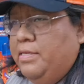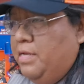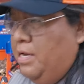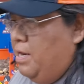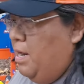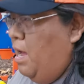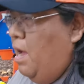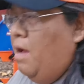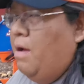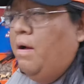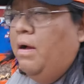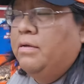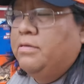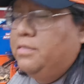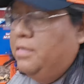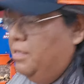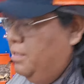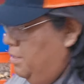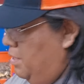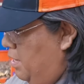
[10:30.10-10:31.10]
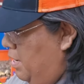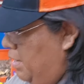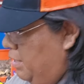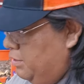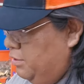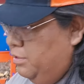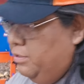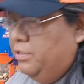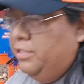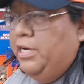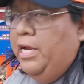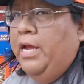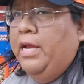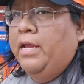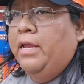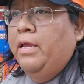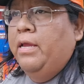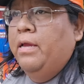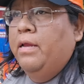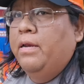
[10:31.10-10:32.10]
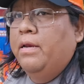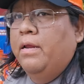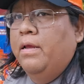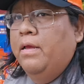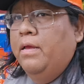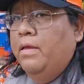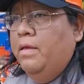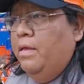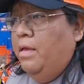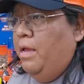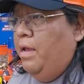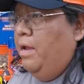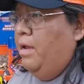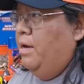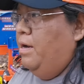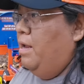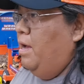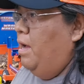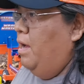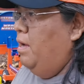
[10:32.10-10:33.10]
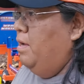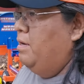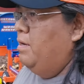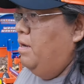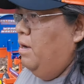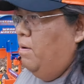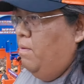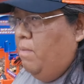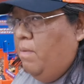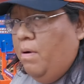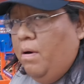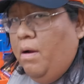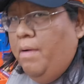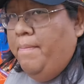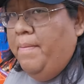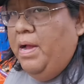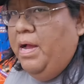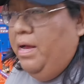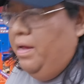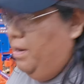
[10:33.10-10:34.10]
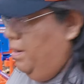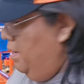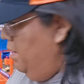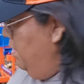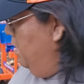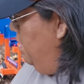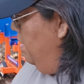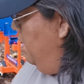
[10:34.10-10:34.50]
said, no, I'll send an extra check in, and don't worry about it.